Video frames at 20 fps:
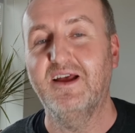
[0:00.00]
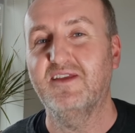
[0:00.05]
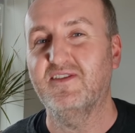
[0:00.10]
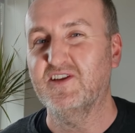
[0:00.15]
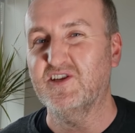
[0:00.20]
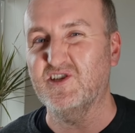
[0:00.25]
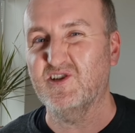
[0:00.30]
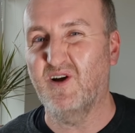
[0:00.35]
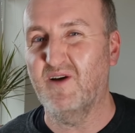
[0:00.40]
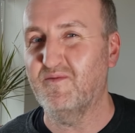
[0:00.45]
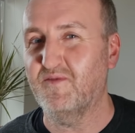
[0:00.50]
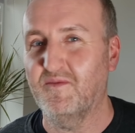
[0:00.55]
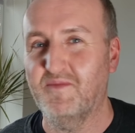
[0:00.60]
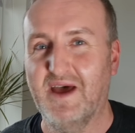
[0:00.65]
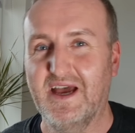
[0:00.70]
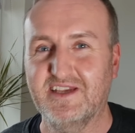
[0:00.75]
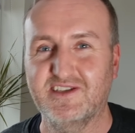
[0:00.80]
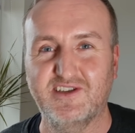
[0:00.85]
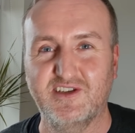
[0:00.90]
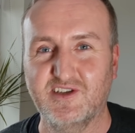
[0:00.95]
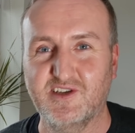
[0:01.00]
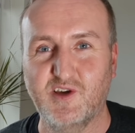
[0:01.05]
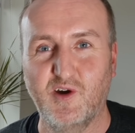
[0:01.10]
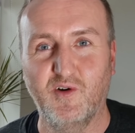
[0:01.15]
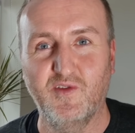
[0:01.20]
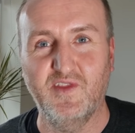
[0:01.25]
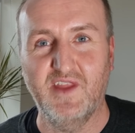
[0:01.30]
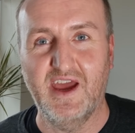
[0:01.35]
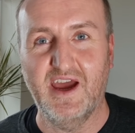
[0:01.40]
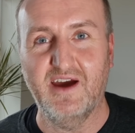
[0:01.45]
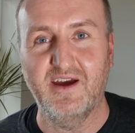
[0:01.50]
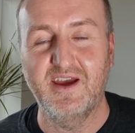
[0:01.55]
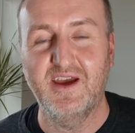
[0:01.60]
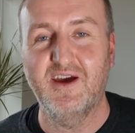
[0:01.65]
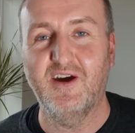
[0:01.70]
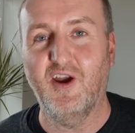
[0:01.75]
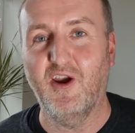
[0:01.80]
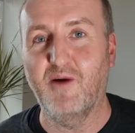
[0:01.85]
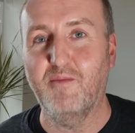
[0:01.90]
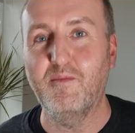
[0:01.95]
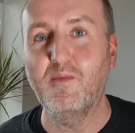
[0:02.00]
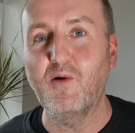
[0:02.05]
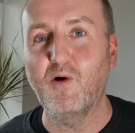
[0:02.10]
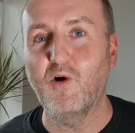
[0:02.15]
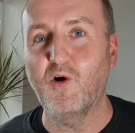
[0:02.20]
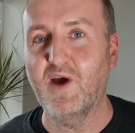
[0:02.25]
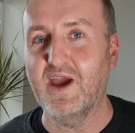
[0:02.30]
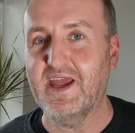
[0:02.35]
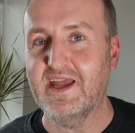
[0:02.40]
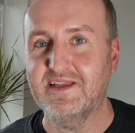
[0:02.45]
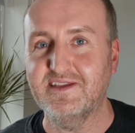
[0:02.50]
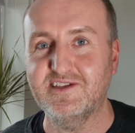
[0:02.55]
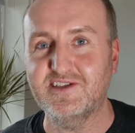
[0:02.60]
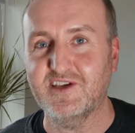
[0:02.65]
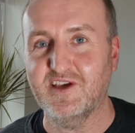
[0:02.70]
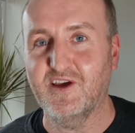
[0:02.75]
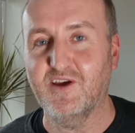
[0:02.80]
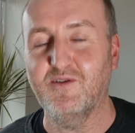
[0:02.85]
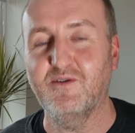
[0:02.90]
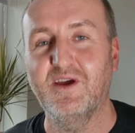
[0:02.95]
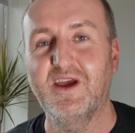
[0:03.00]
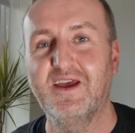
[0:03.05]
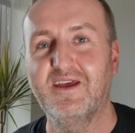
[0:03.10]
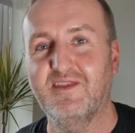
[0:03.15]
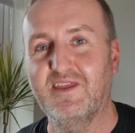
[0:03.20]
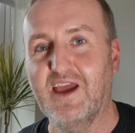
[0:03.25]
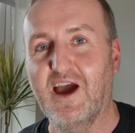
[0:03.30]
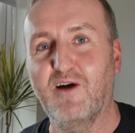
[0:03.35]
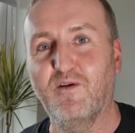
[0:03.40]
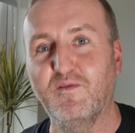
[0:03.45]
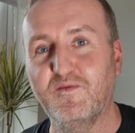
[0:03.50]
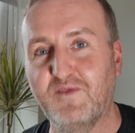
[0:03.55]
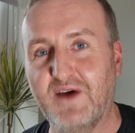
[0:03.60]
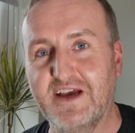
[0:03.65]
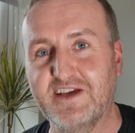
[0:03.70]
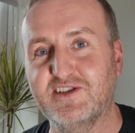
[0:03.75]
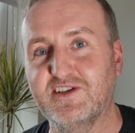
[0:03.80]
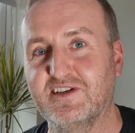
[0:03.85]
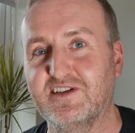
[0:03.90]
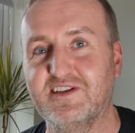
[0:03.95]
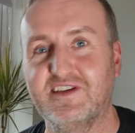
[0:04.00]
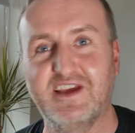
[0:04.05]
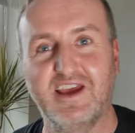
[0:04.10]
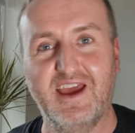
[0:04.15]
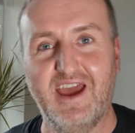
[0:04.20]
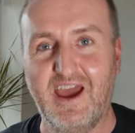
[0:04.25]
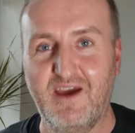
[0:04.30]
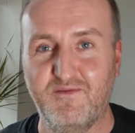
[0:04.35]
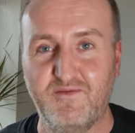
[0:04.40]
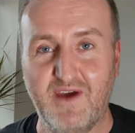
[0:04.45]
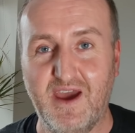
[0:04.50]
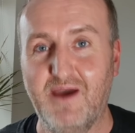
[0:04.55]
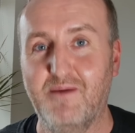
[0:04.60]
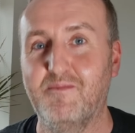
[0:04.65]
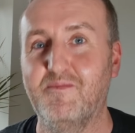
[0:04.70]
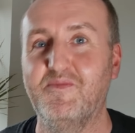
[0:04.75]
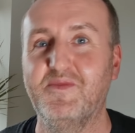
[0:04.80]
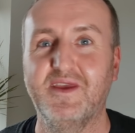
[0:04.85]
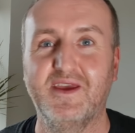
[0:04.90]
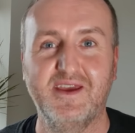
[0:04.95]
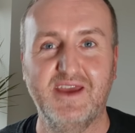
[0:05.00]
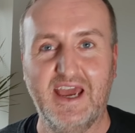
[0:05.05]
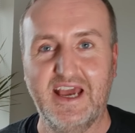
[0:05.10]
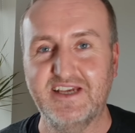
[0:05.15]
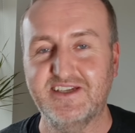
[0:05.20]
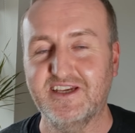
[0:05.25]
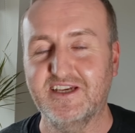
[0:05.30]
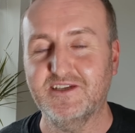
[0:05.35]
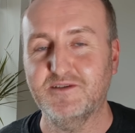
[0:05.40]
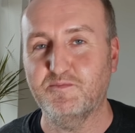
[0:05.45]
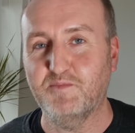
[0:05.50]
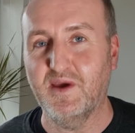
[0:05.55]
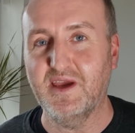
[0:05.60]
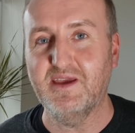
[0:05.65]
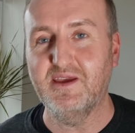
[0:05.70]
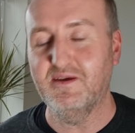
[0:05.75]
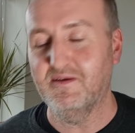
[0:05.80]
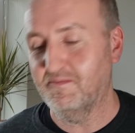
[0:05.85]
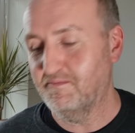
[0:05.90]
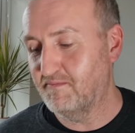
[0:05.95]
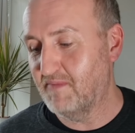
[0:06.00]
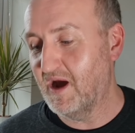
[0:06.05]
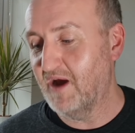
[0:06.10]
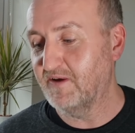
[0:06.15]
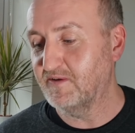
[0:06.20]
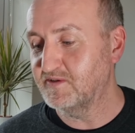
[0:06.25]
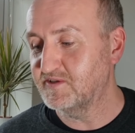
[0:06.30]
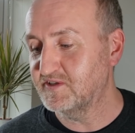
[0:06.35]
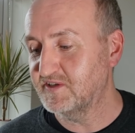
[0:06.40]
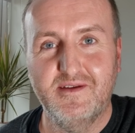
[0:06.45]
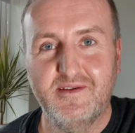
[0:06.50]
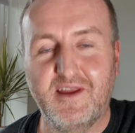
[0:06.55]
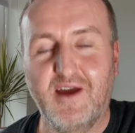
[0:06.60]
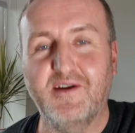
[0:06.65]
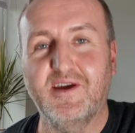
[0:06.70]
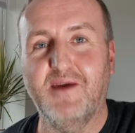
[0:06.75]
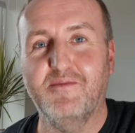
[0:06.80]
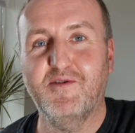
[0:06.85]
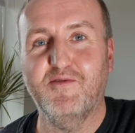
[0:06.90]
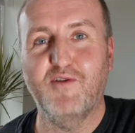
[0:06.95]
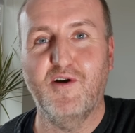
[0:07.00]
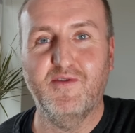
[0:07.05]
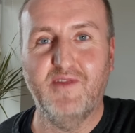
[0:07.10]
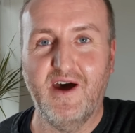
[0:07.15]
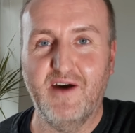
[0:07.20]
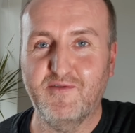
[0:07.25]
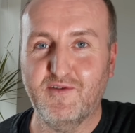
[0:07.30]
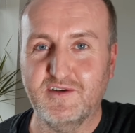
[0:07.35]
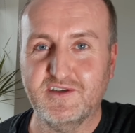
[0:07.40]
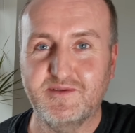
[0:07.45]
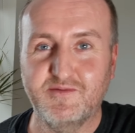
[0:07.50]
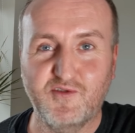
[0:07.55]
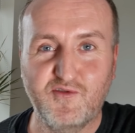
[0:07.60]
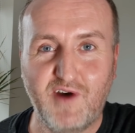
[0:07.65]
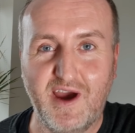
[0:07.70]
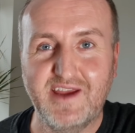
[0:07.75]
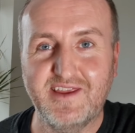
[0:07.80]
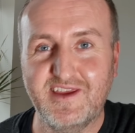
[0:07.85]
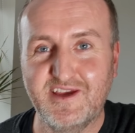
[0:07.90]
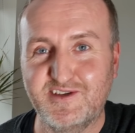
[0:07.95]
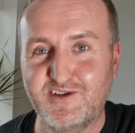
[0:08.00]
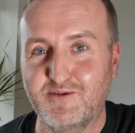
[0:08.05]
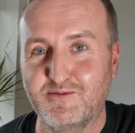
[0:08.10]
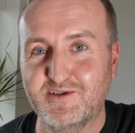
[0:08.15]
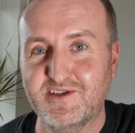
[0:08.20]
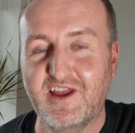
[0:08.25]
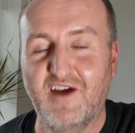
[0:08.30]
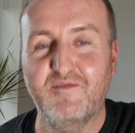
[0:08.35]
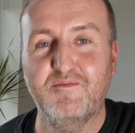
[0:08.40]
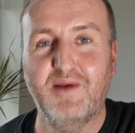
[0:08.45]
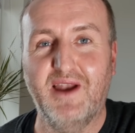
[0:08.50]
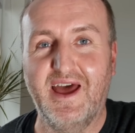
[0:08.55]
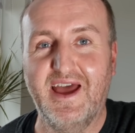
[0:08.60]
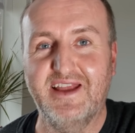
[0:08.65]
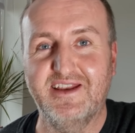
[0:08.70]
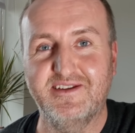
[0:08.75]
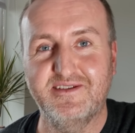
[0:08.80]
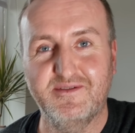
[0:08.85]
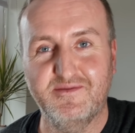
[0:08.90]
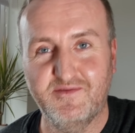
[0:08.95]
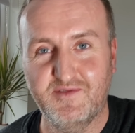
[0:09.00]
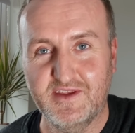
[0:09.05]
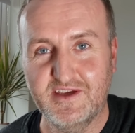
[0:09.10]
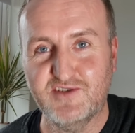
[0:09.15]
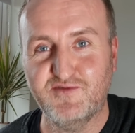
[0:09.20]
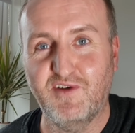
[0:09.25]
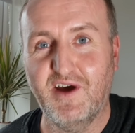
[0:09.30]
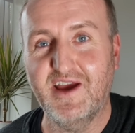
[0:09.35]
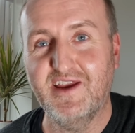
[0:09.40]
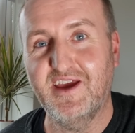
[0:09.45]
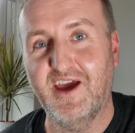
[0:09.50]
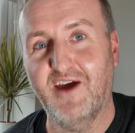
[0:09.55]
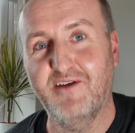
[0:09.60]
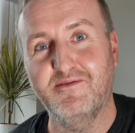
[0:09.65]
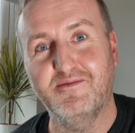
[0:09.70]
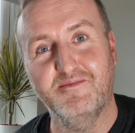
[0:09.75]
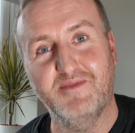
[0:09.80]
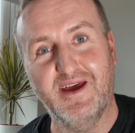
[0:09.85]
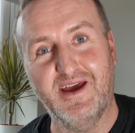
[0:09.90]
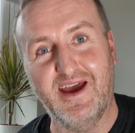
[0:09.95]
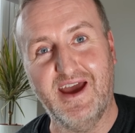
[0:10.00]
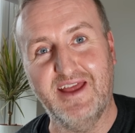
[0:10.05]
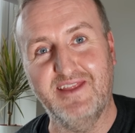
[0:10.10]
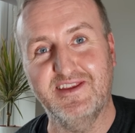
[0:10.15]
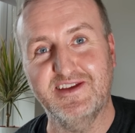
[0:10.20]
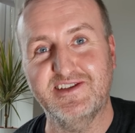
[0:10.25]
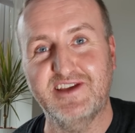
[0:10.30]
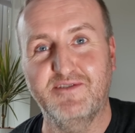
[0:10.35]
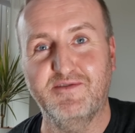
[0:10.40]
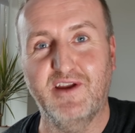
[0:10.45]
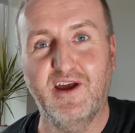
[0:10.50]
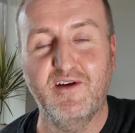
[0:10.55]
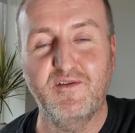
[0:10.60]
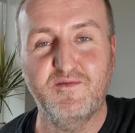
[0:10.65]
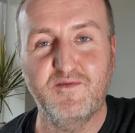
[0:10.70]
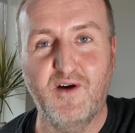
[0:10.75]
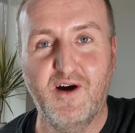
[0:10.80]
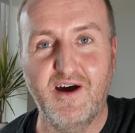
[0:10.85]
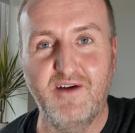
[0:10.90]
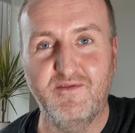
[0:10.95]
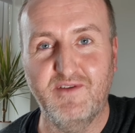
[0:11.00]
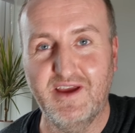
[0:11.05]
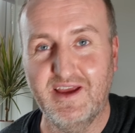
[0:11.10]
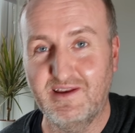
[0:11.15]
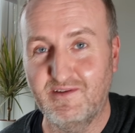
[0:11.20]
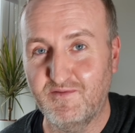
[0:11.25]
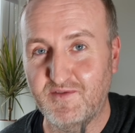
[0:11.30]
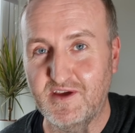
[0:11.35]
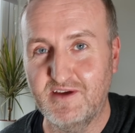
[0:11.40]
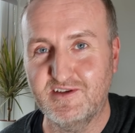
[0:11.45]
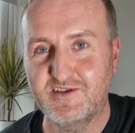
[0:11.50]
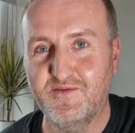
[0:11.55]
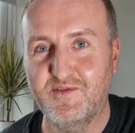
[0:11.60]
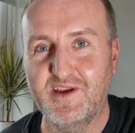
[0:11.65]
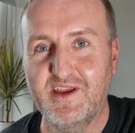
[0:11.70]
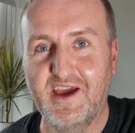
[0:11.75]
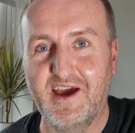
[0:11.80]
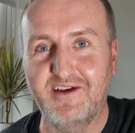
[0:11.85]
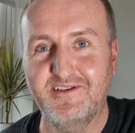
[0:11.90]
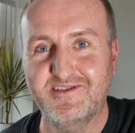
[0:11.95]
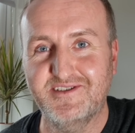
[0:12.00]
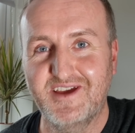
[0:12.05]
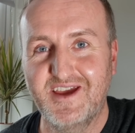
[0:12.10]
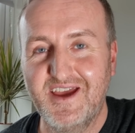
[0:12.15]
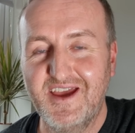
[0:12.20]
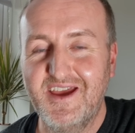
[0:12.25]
The shine from that's just gone now, and I'm more into the old-fashioned FM SSB modes. Don't get me wrong though, I've got some great digital stuff planned for this radio and the 705 in future videos.